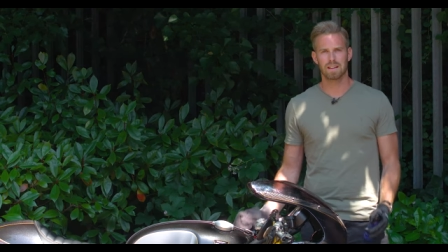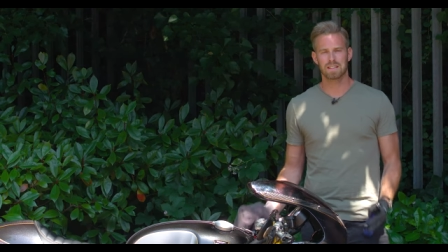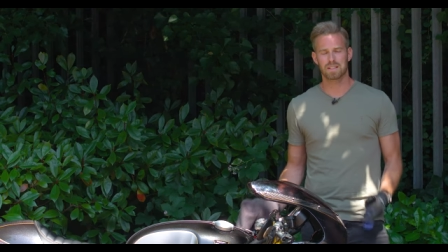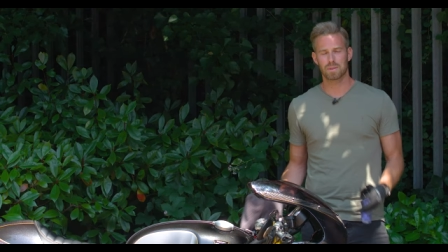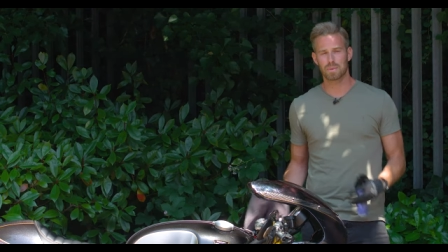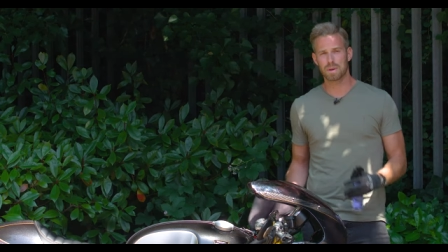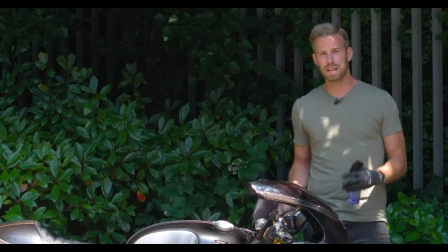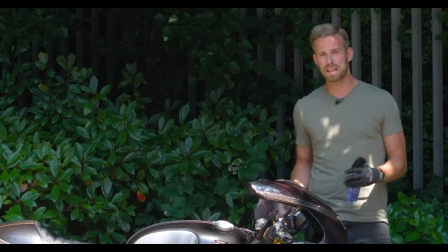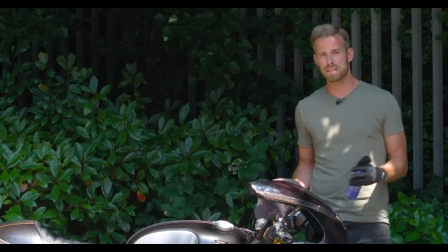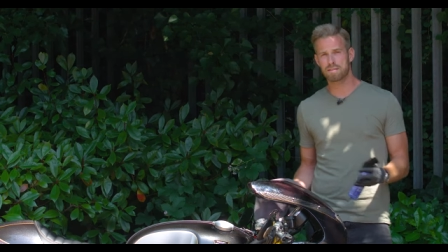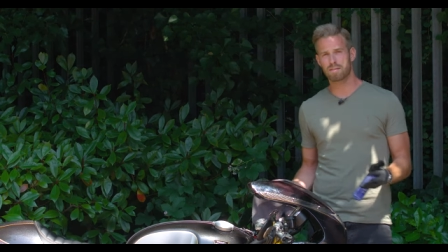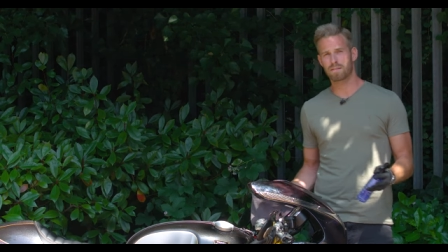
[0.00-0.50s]

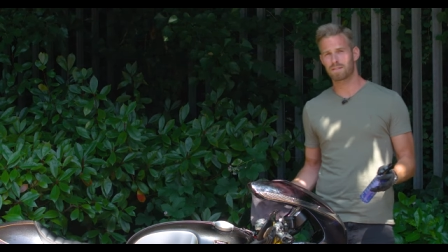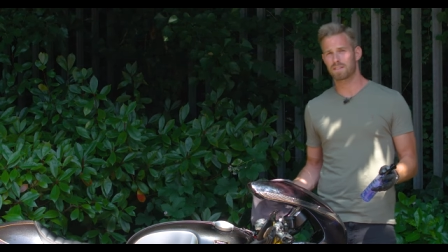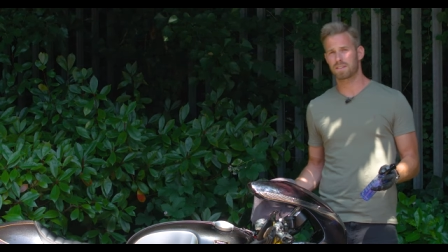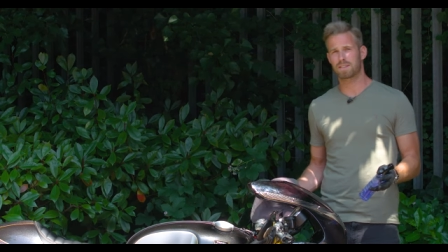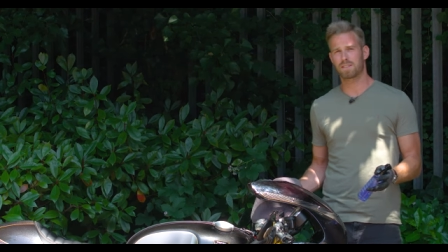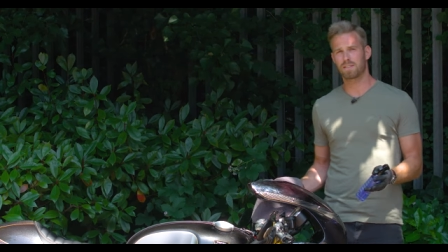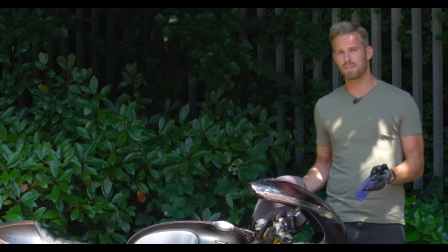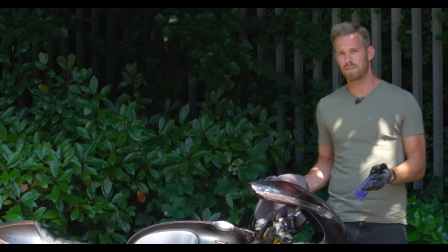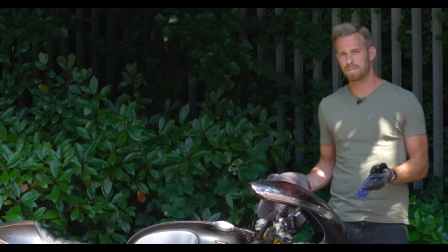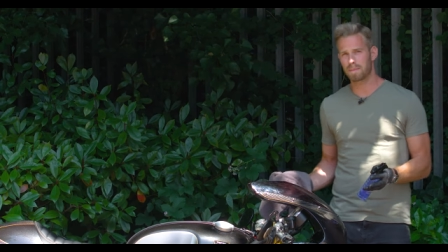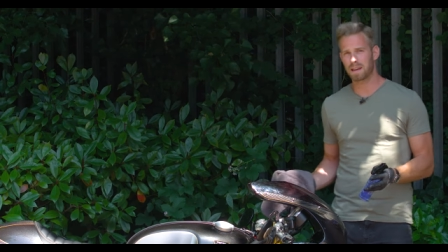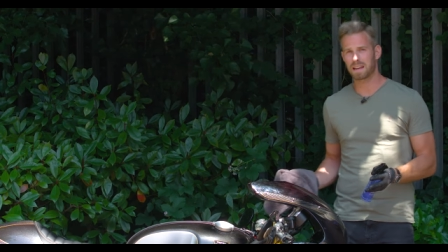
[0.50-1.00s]
So either of the
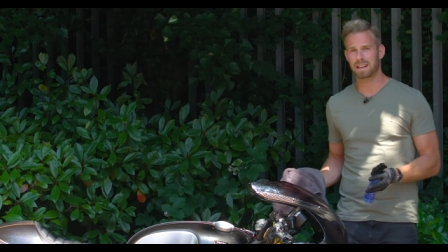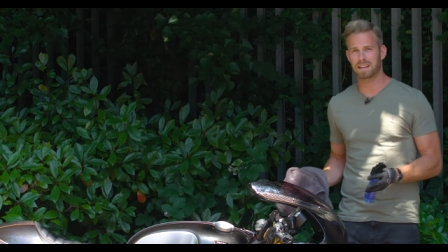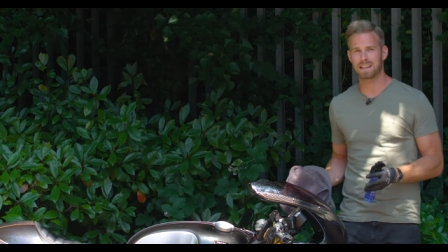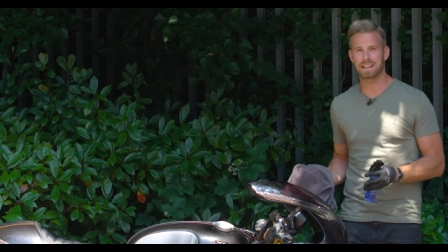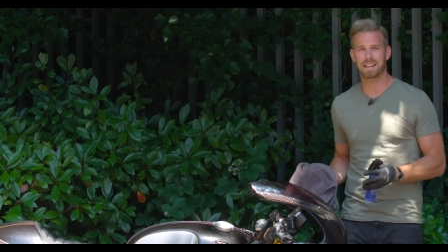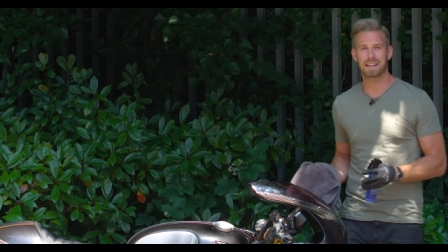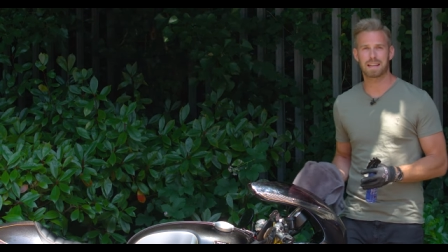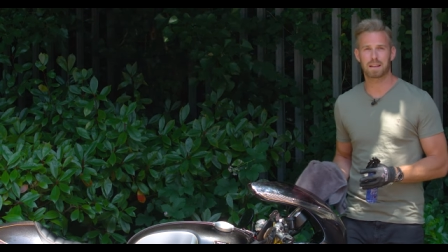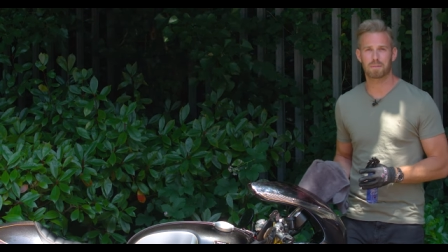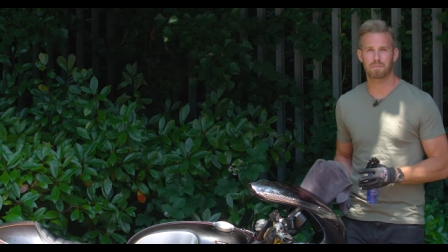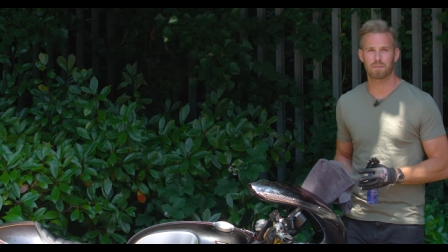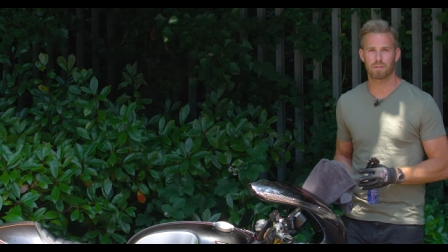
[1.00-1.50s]
two main
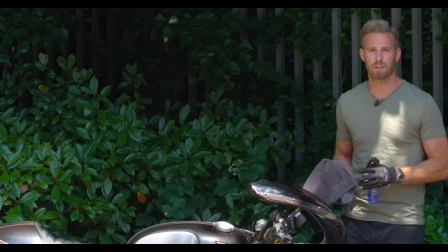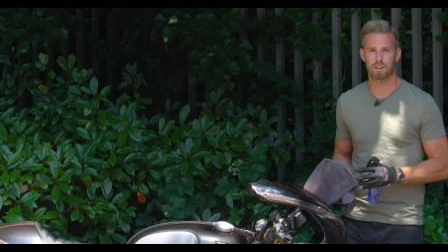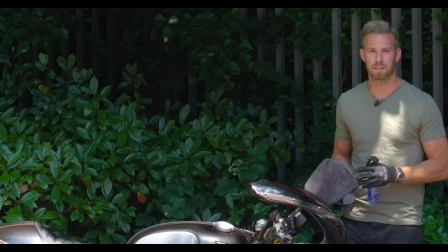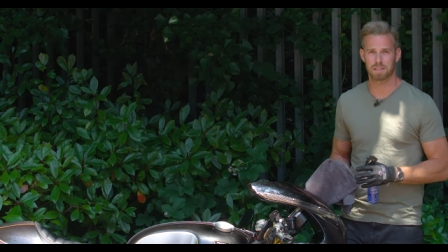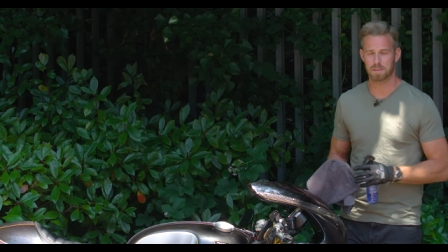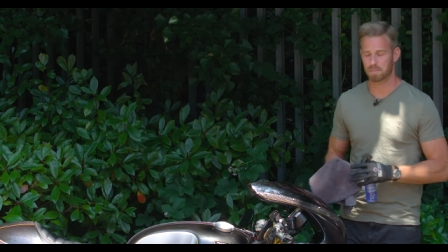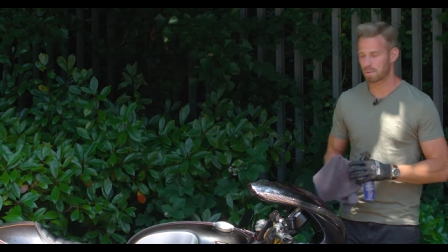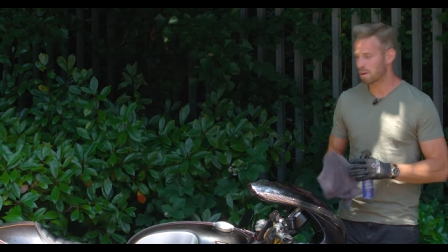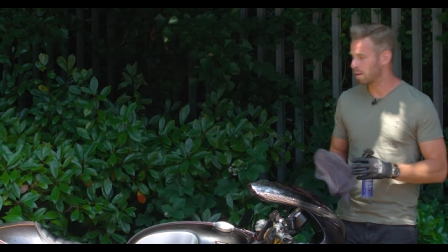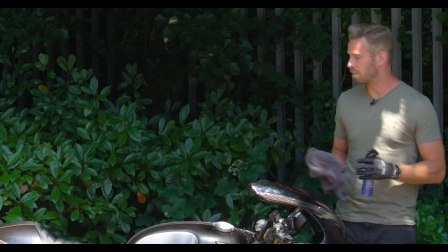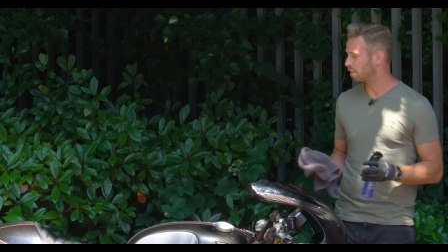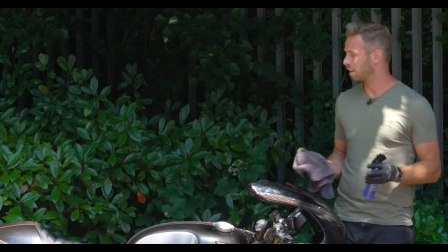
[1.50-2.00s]
cleaning products
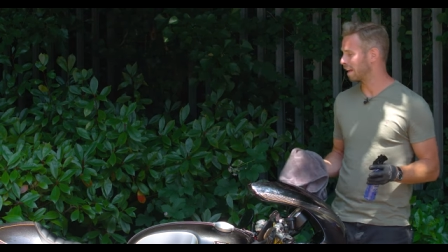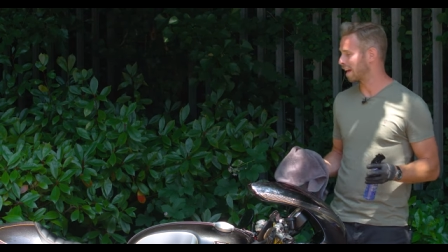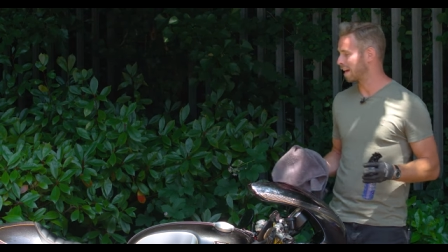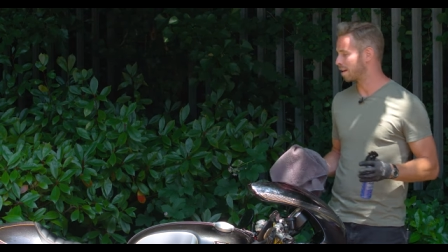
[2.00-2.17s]
are perfectly